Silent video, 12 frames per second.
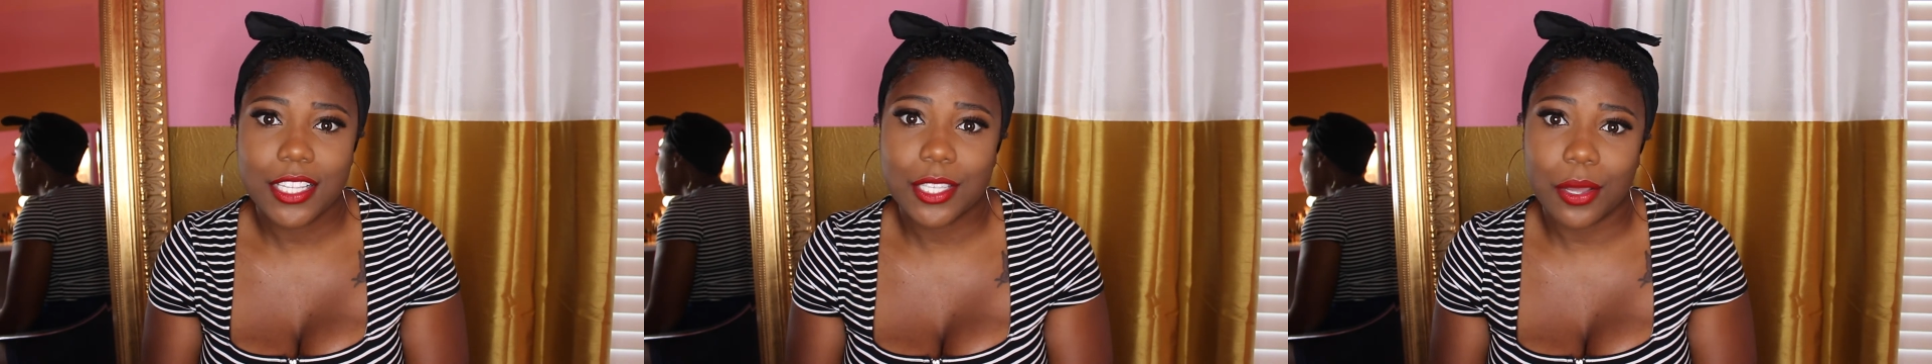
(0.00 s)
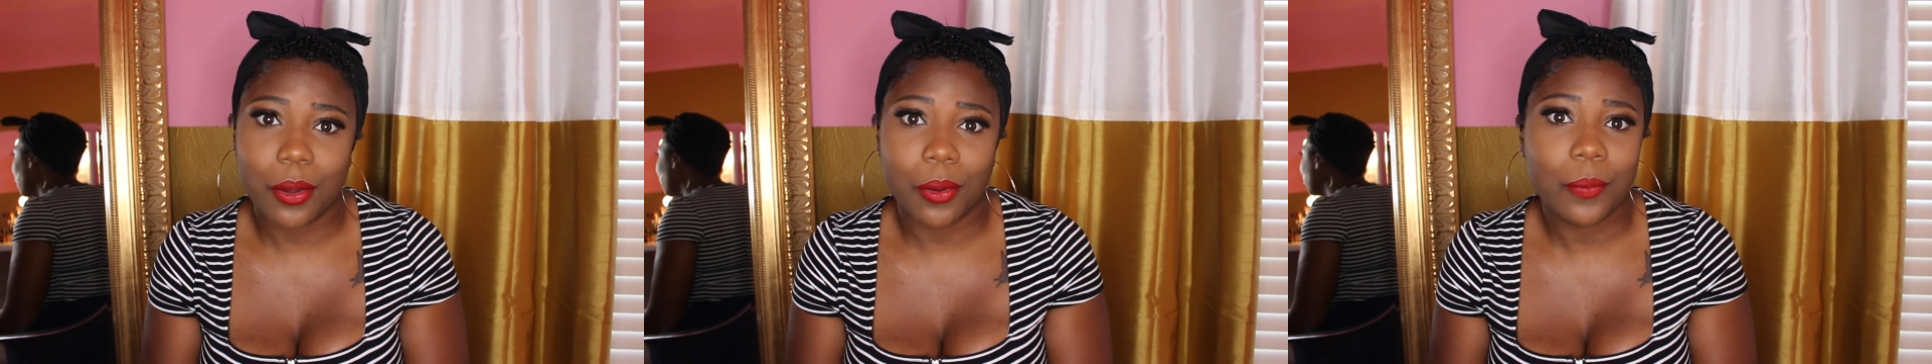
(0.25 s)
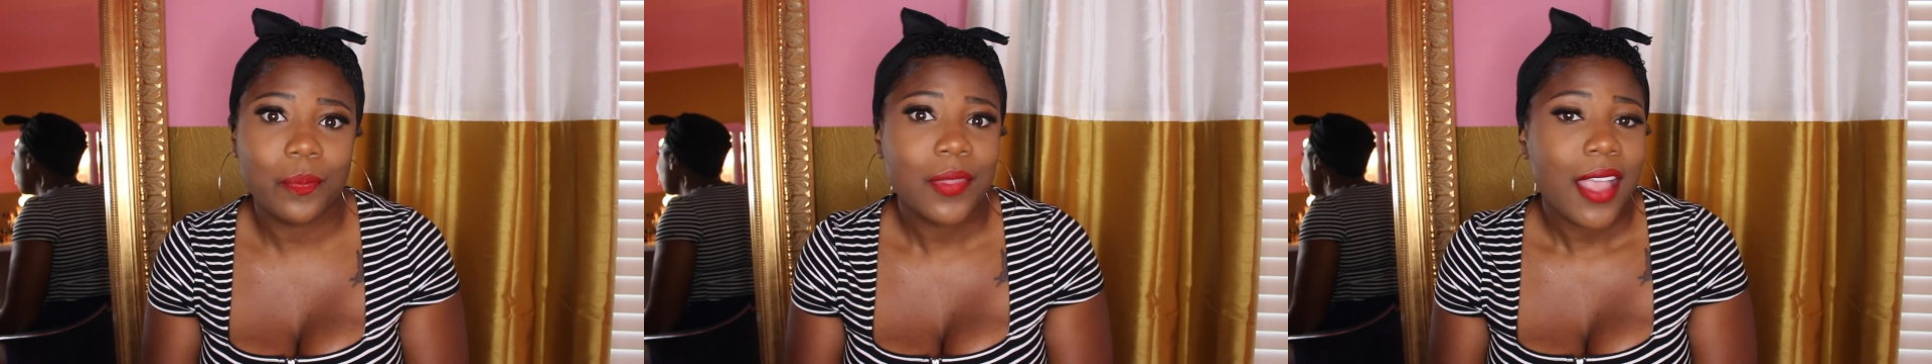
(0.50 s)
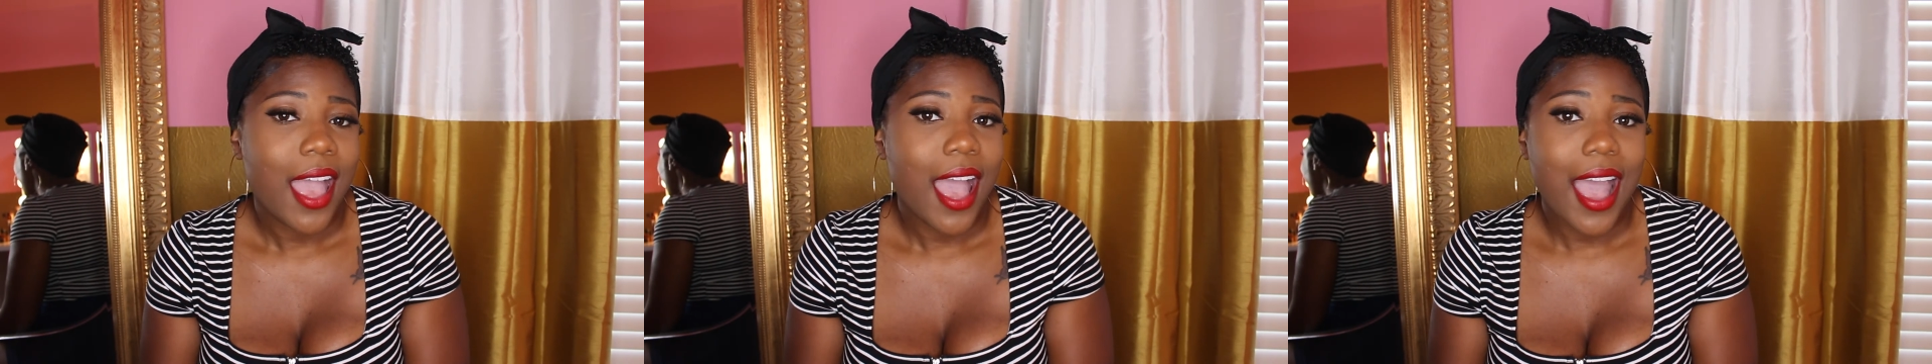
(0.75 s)
So
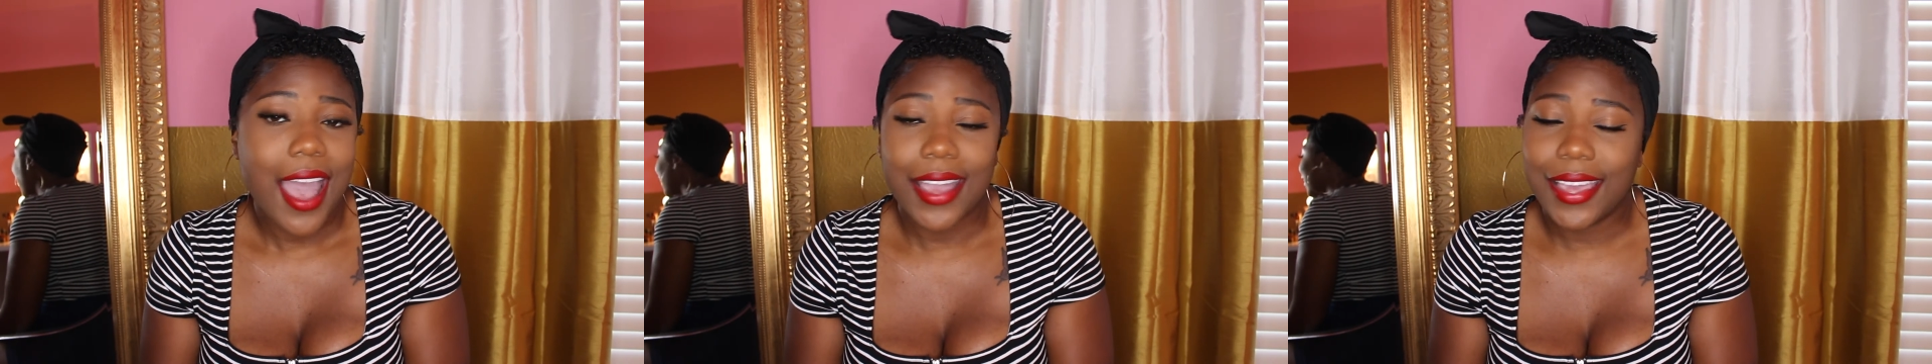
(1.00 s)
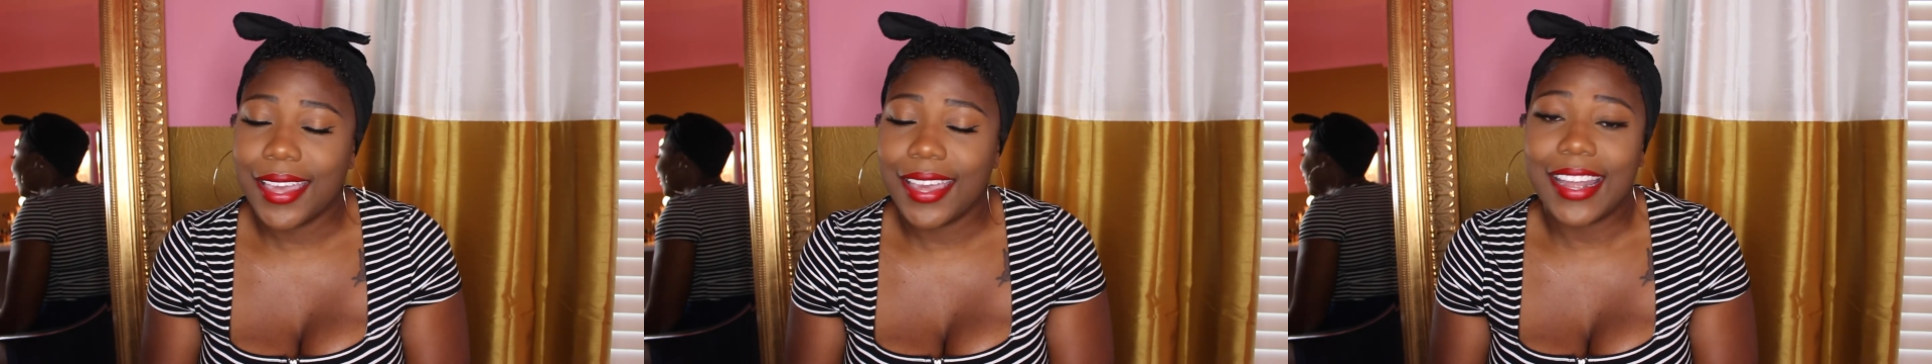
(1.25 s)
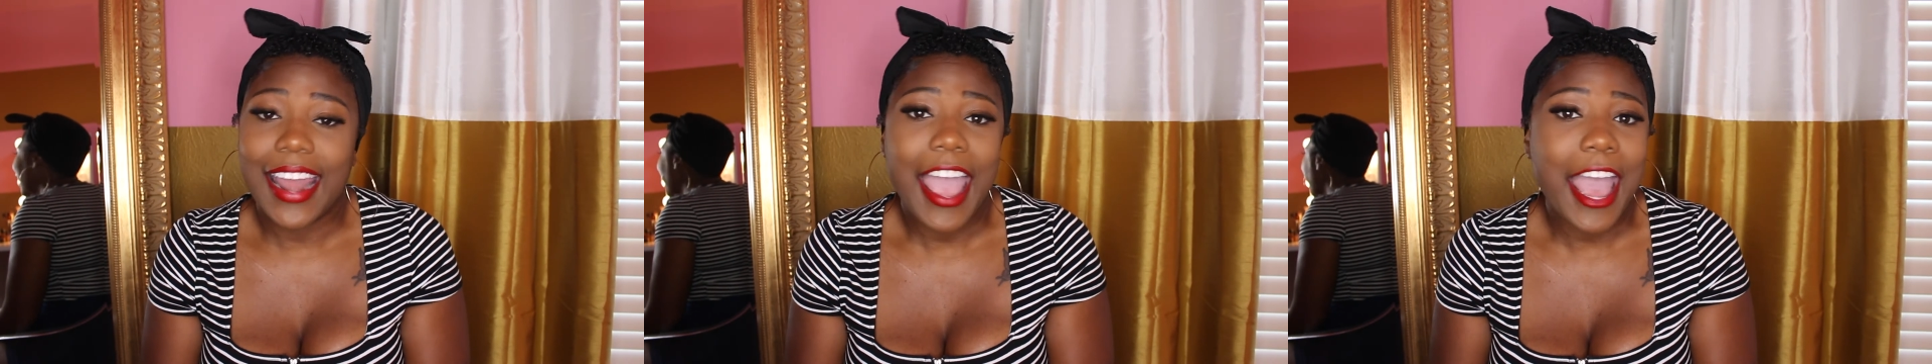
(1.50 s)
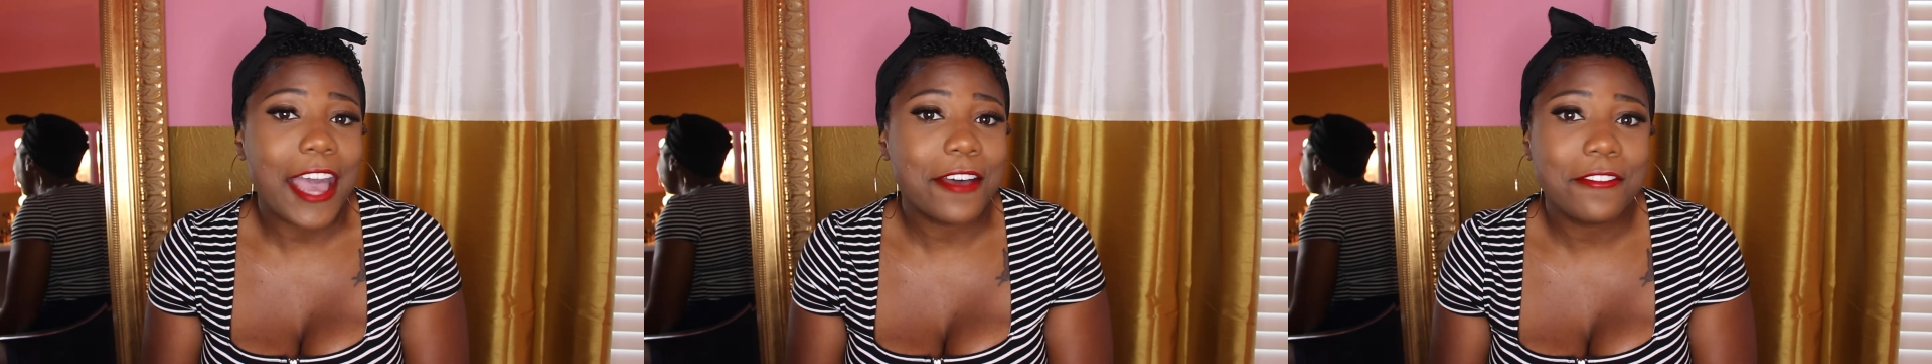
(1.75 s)
again,
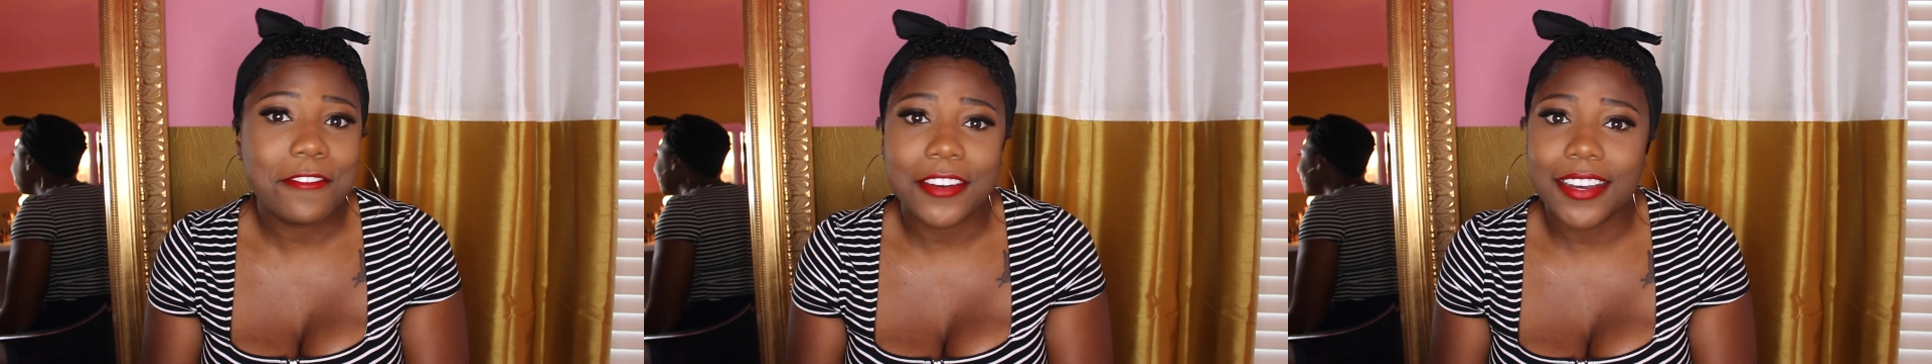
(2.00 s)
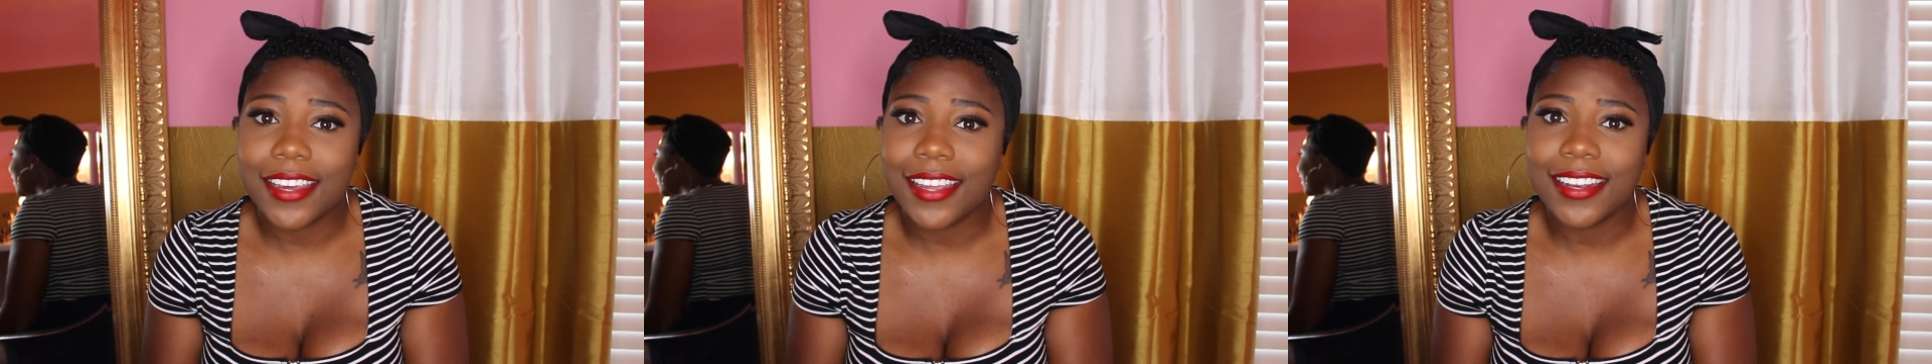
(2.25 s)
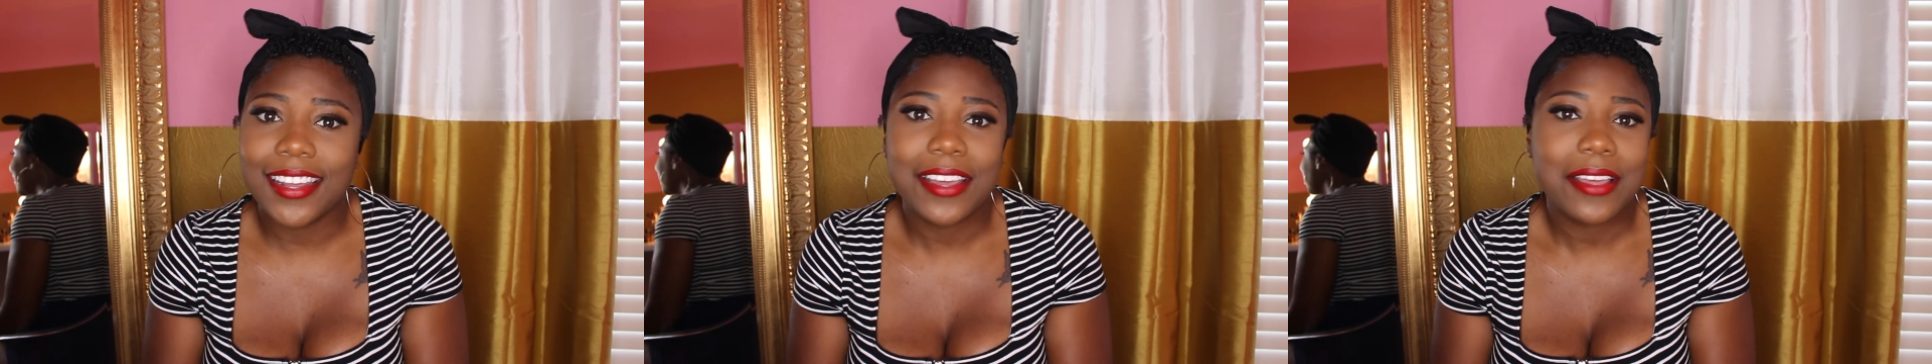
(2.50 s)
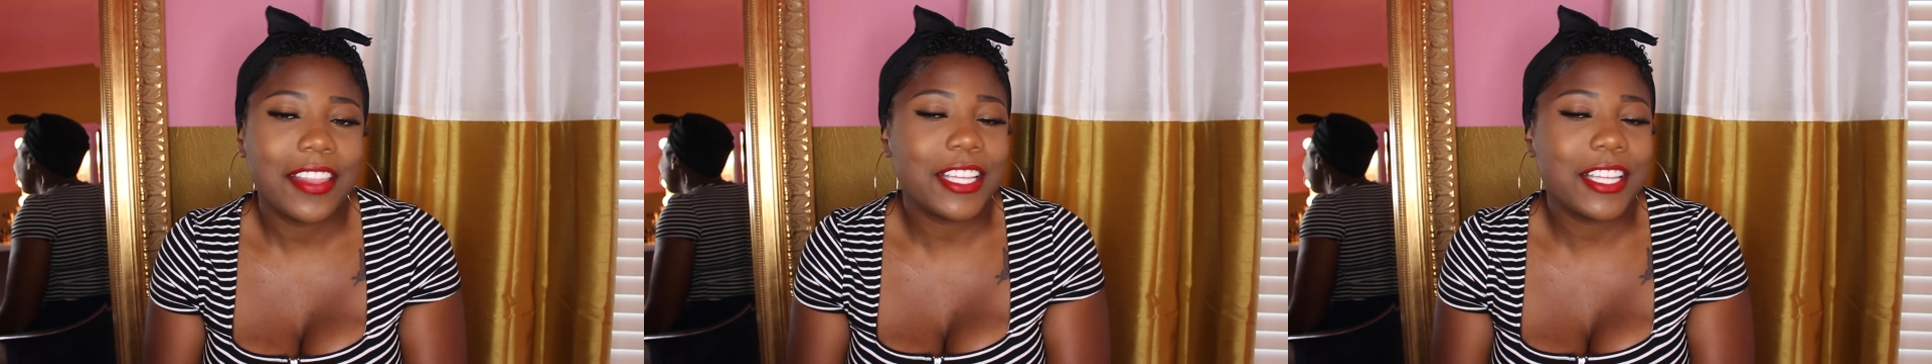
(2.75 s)
have fun.